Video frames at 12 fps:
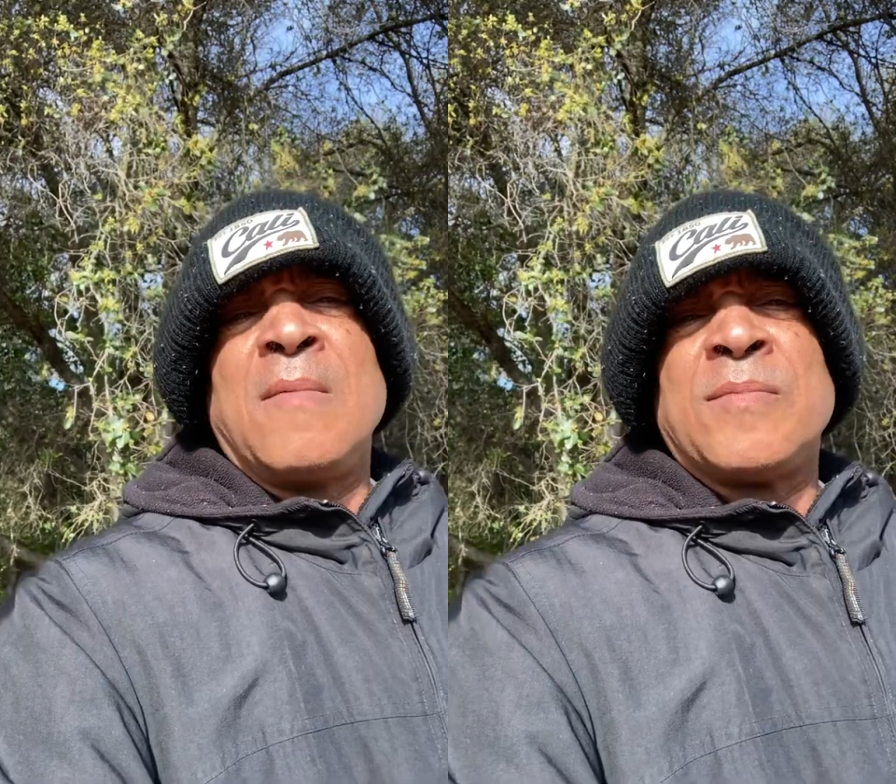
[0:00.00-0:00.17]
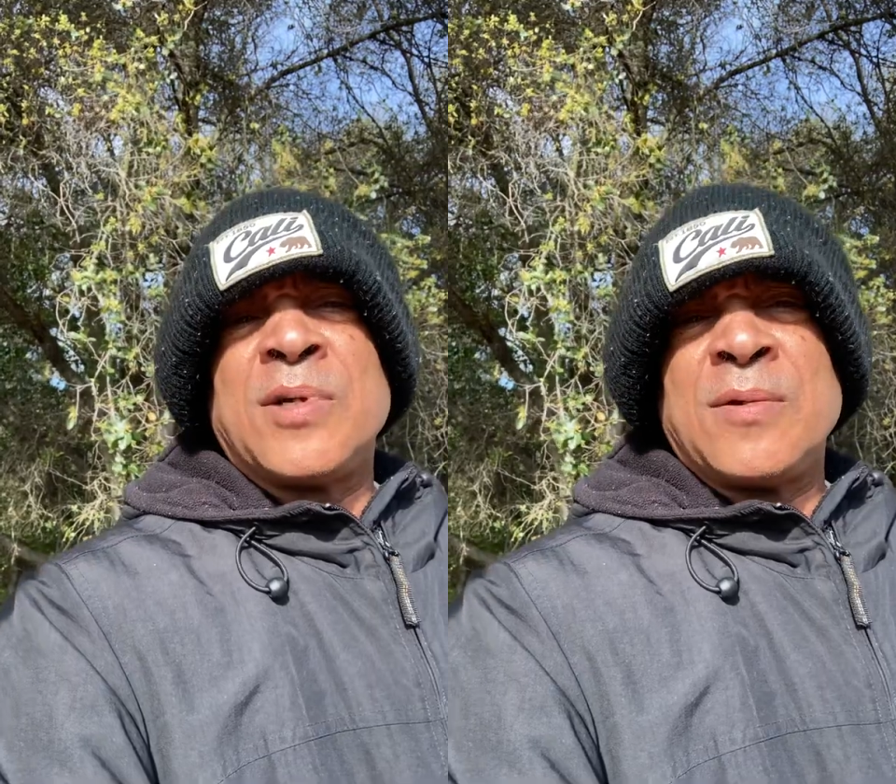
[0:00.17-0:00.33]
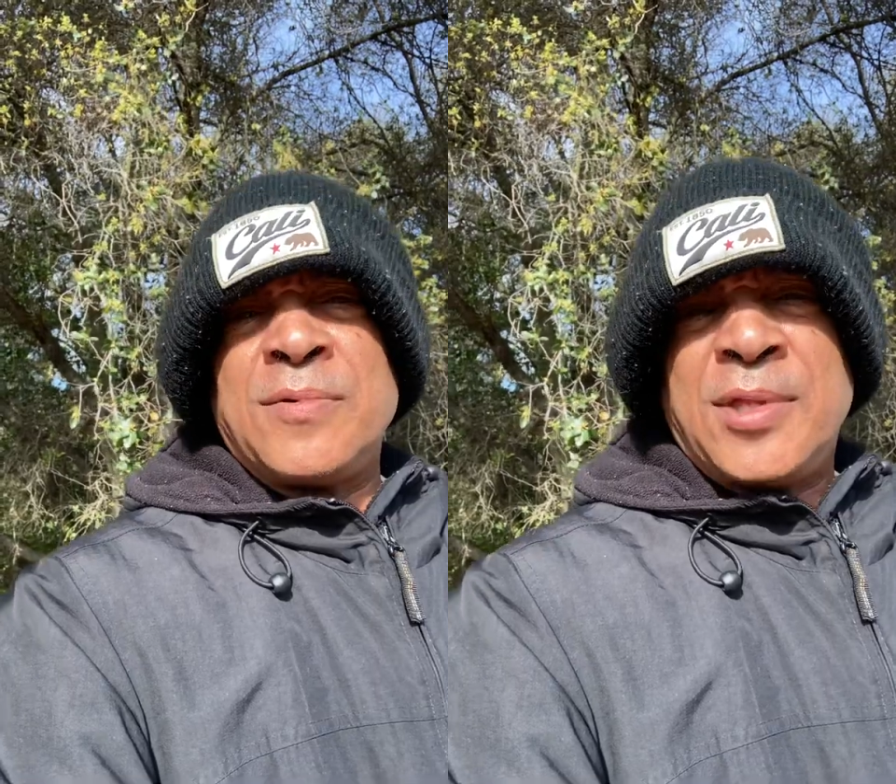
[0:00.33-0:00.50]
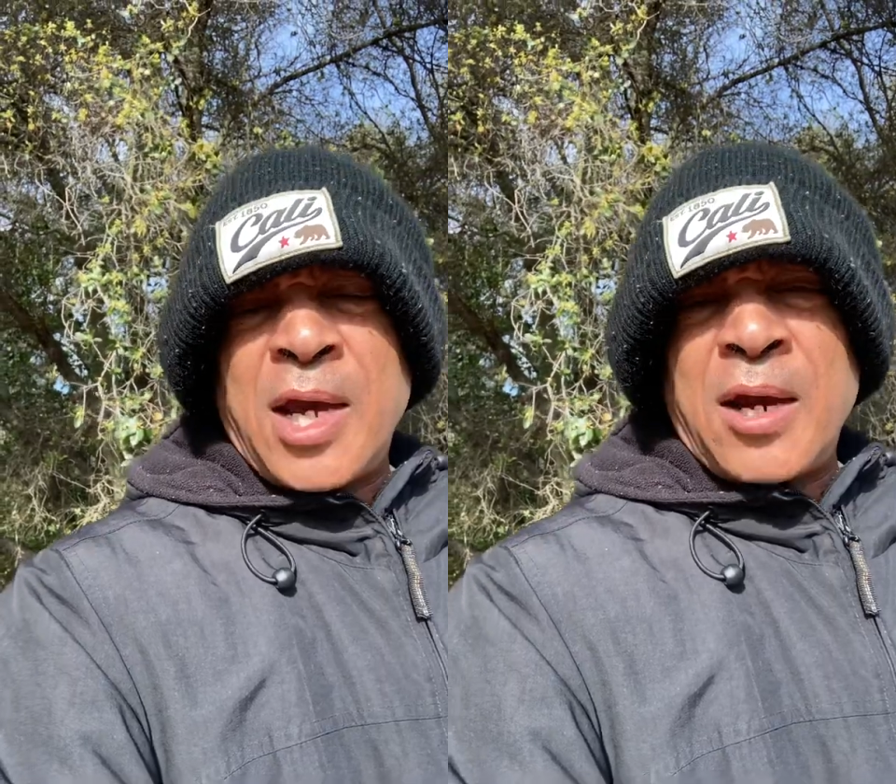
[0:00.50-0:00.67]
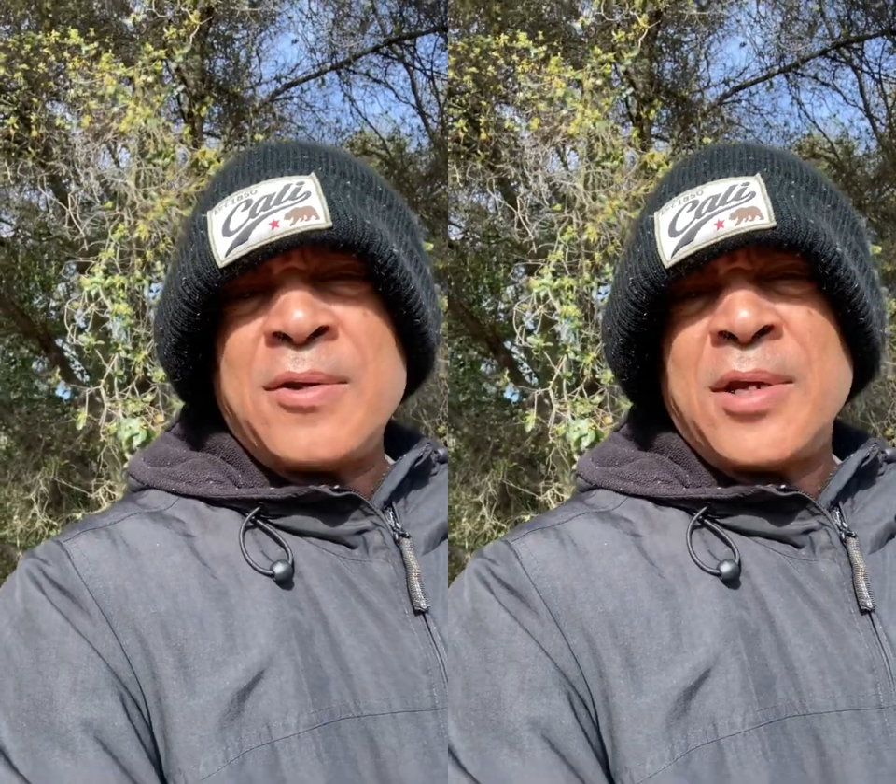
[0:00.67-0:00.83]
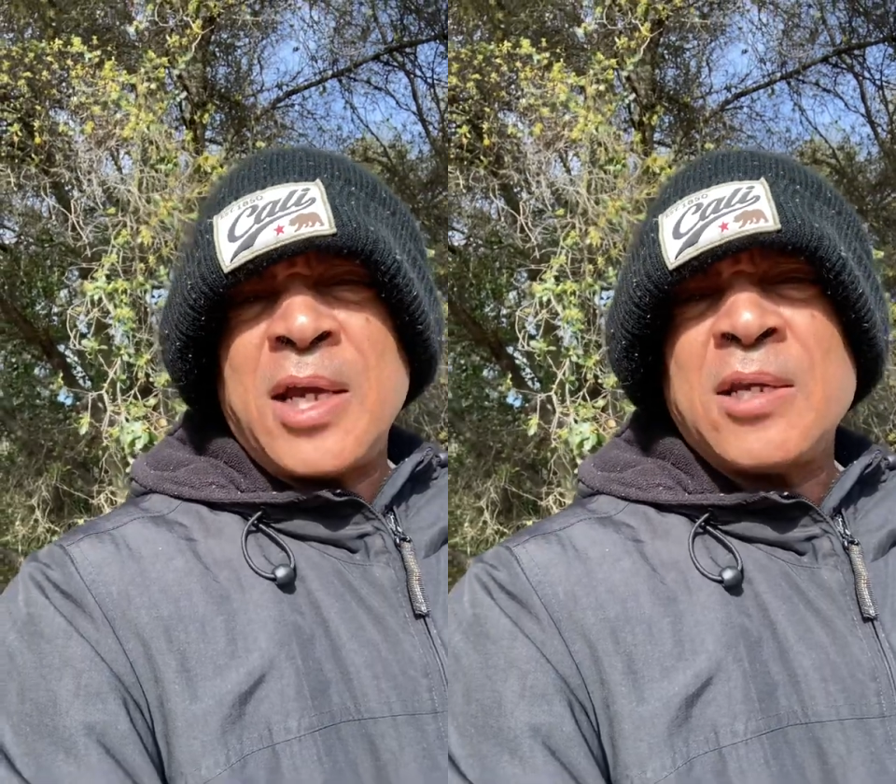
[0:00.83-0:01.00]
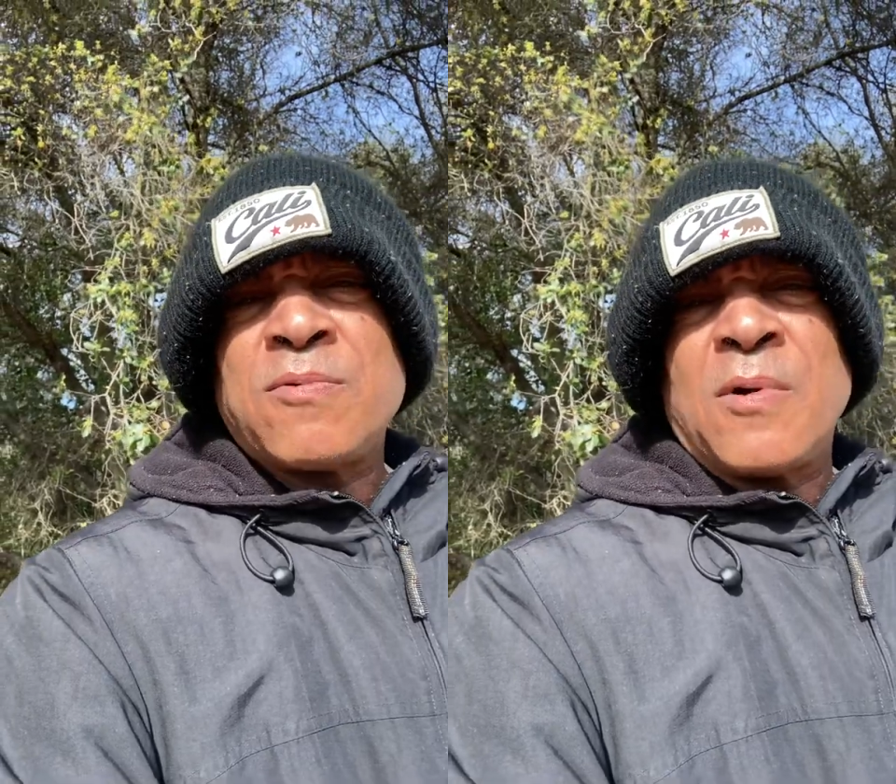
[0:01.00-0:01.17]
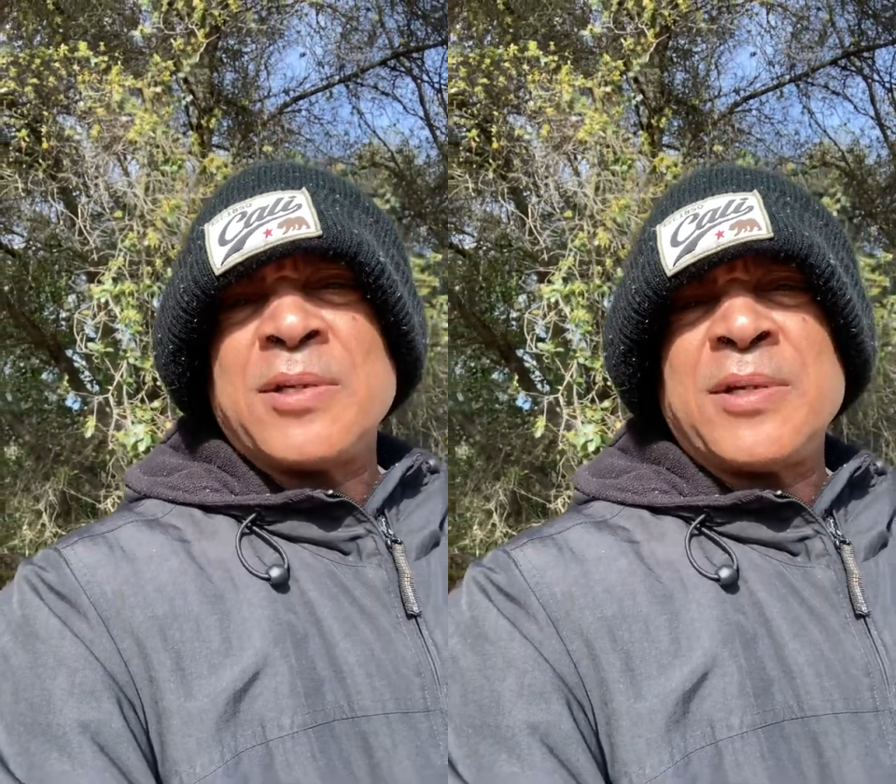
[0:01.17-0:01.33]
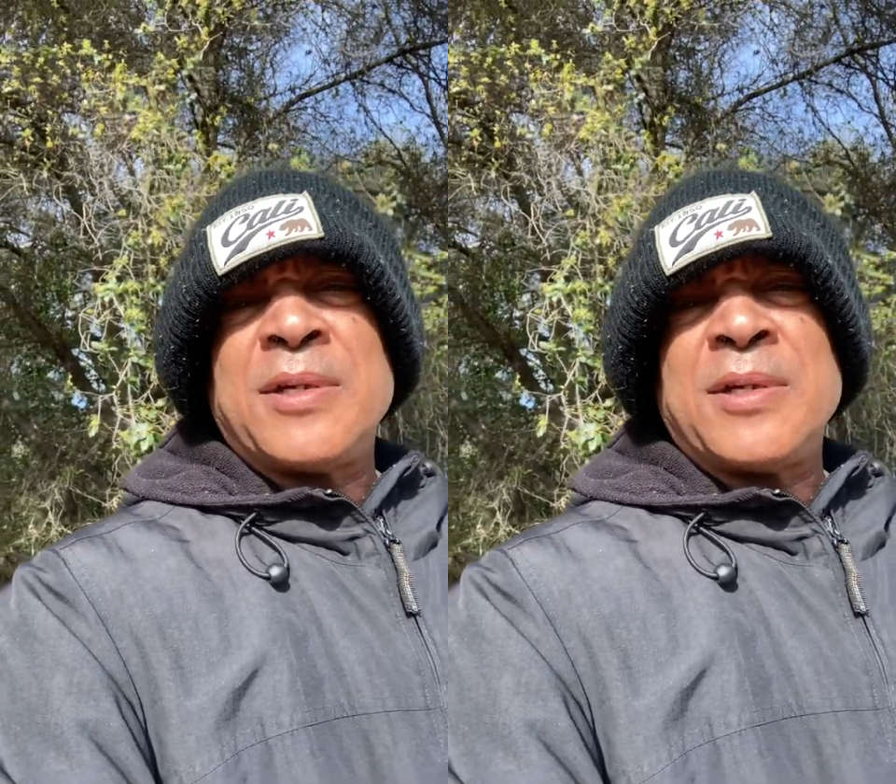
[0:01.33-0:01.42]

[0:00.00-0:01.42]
to their needs, wants,